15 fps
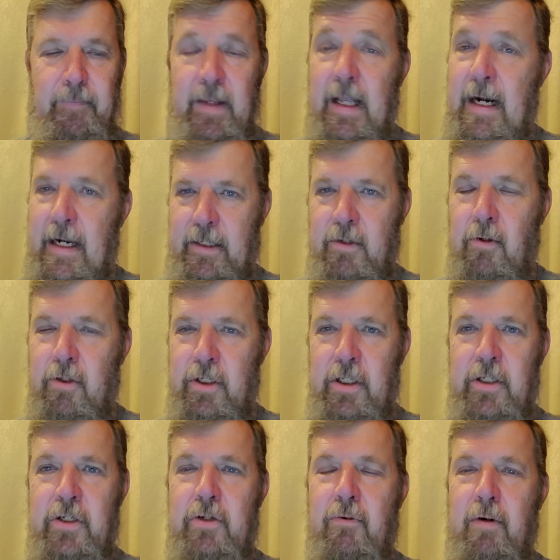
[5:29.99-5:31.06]
And I told you
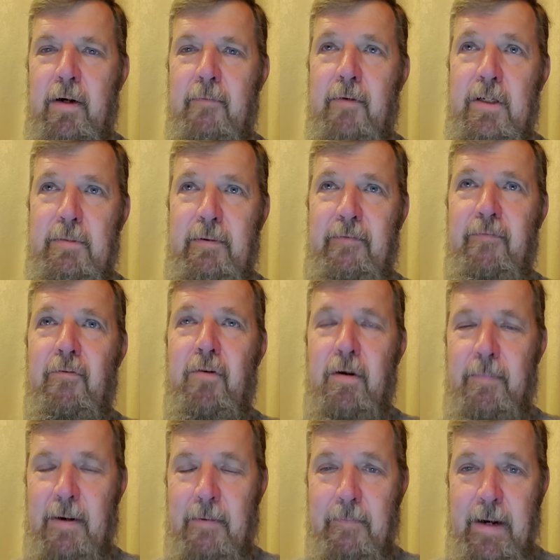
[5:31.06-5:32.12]
the story once before
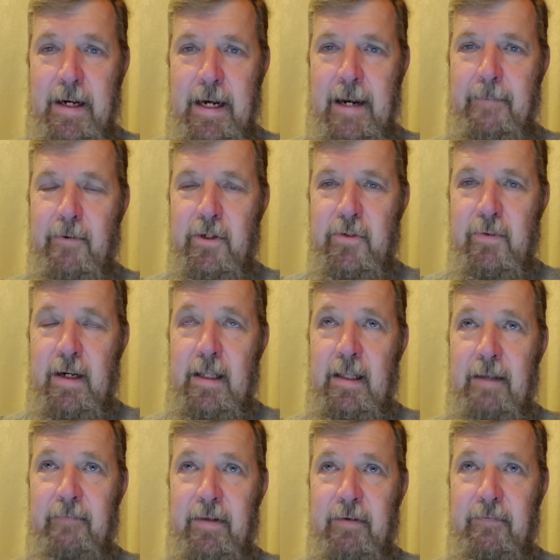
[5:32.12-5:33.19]
about my neighbors when I
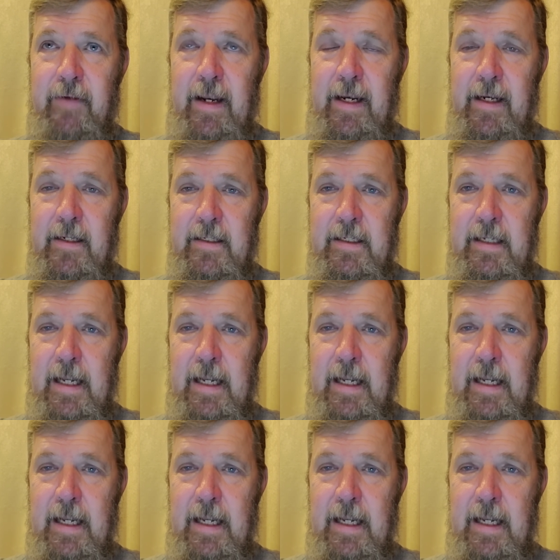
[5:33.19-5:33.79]
lived in Vegas,